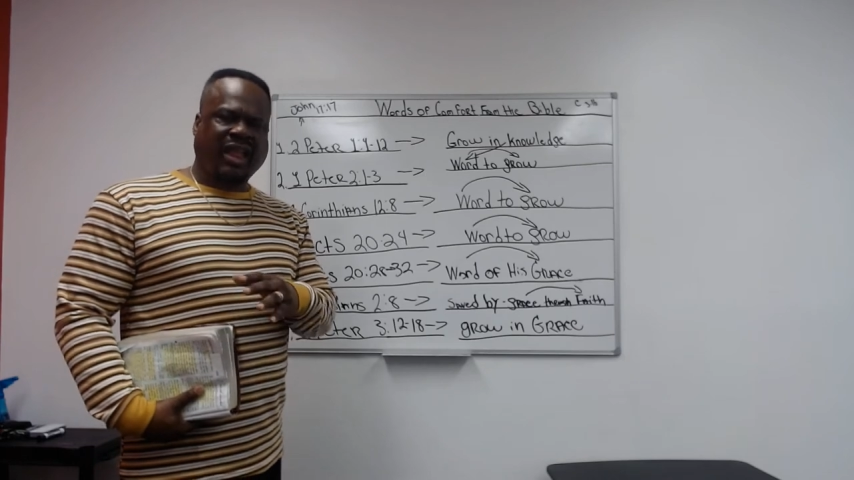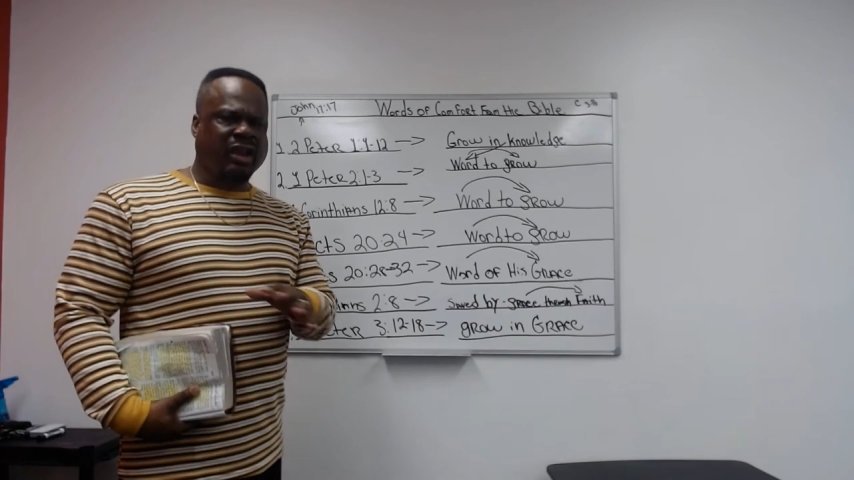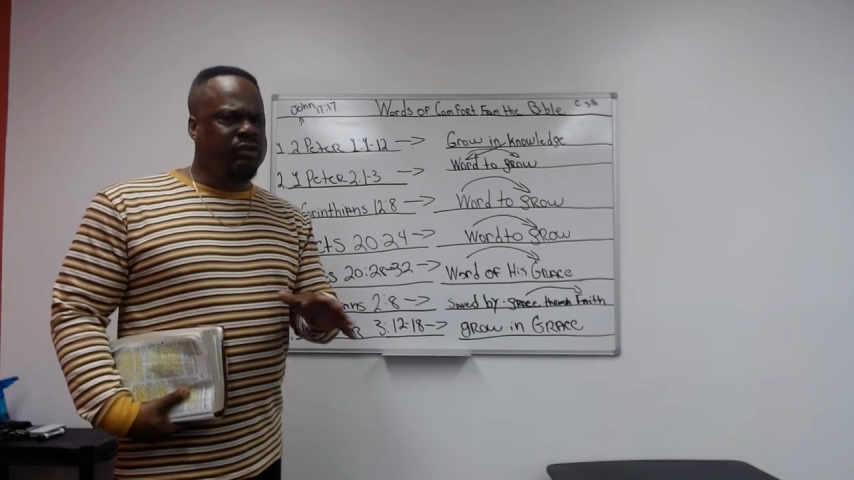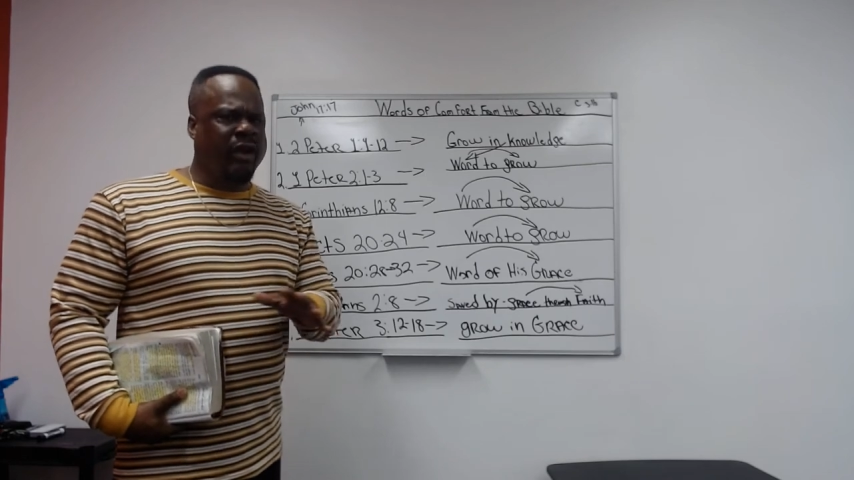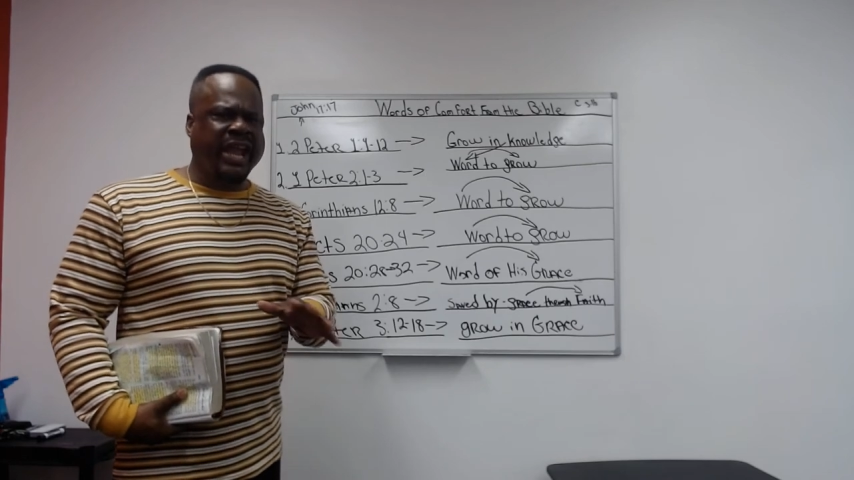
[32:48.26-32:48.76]

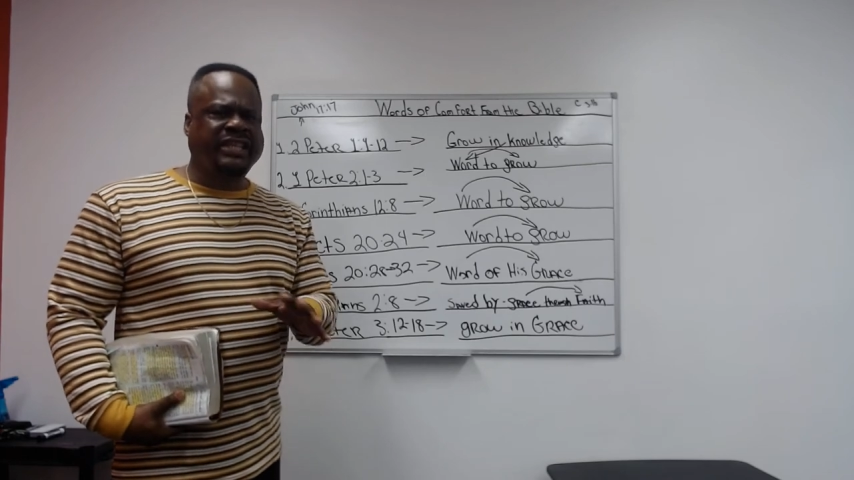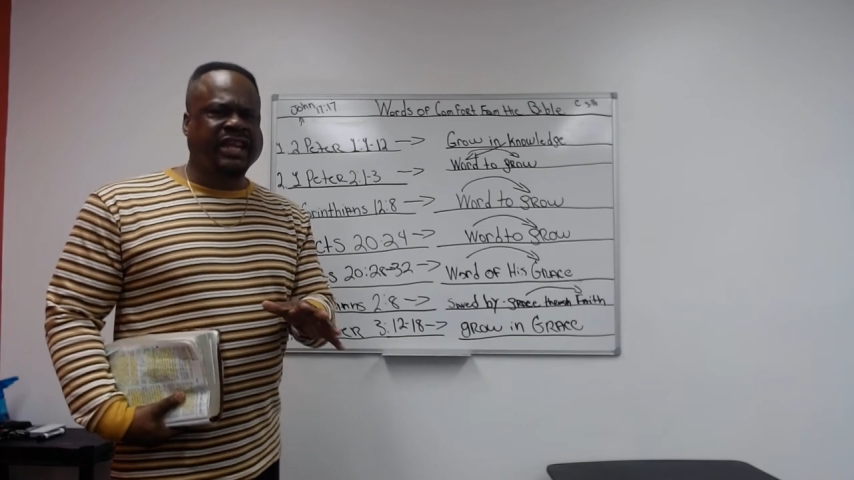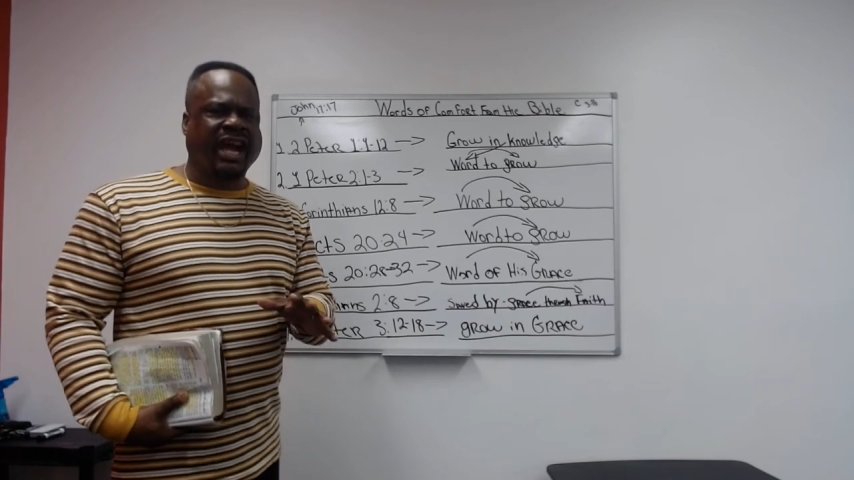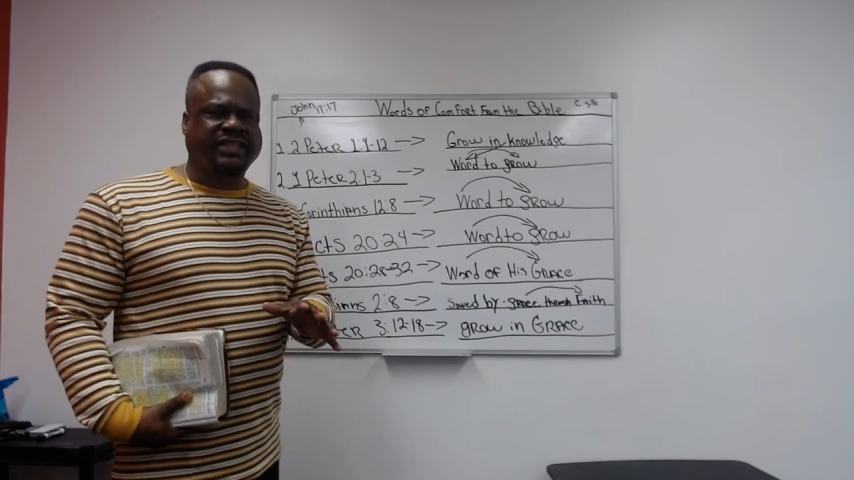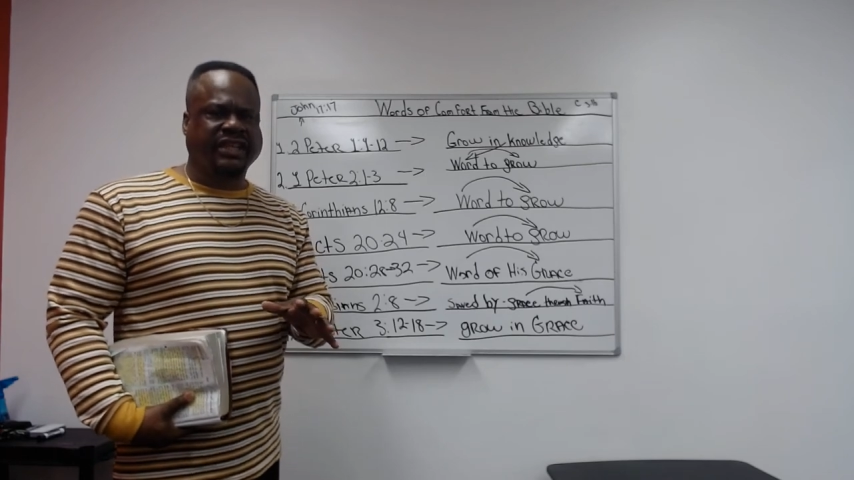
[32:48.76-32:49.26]
you ain't
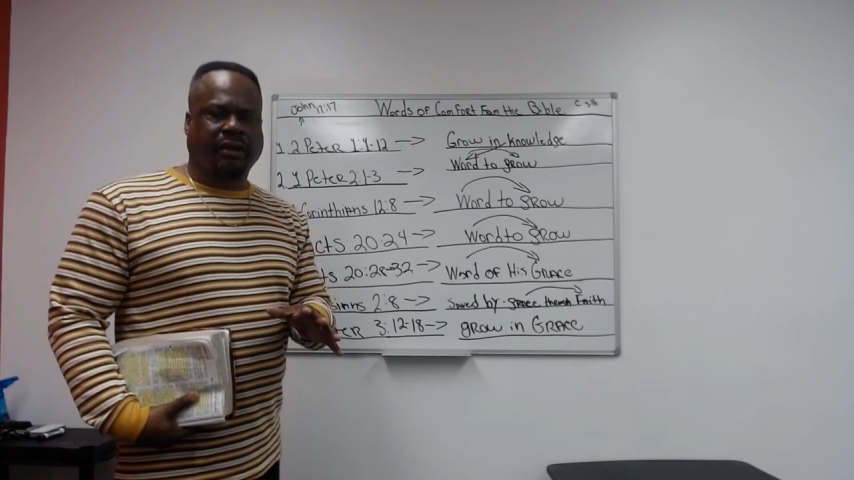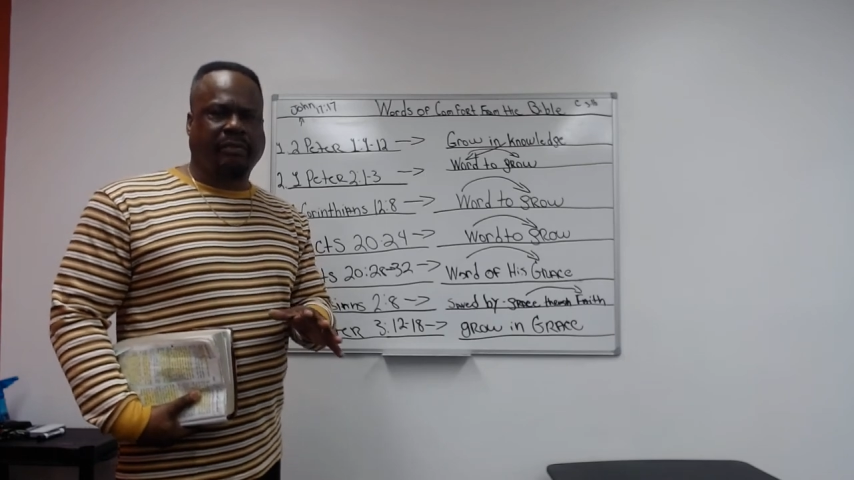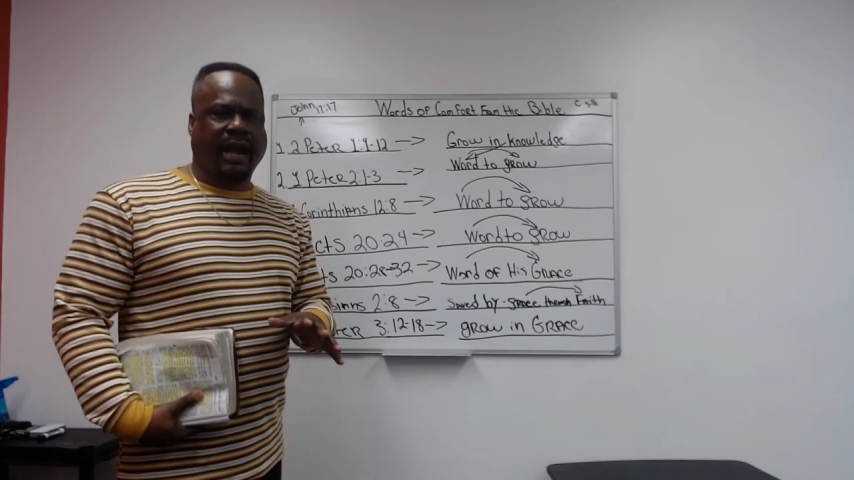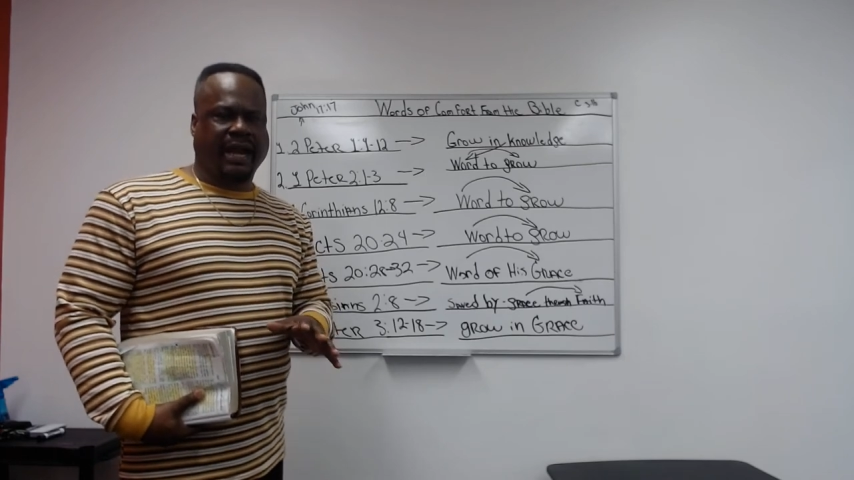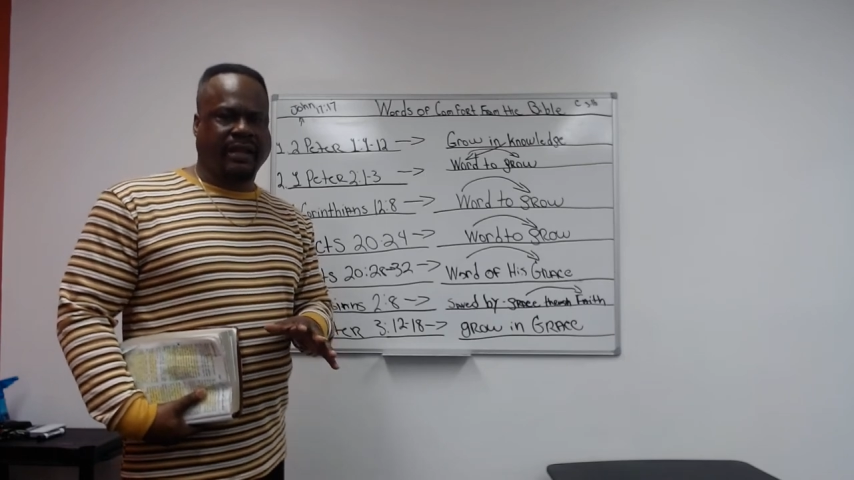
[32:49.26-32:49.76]
judging
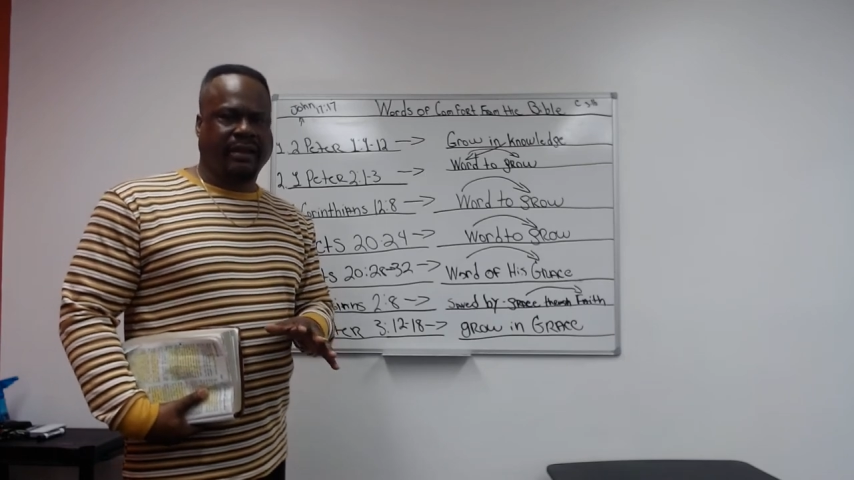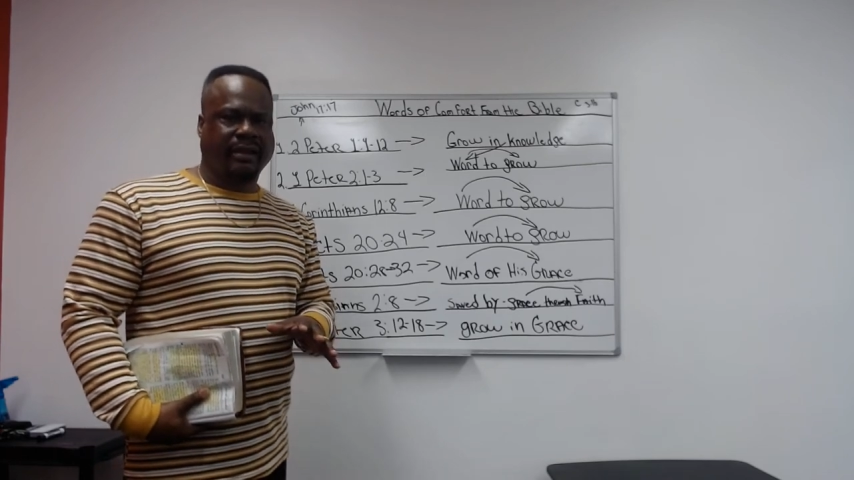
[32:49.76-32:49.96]
nobody,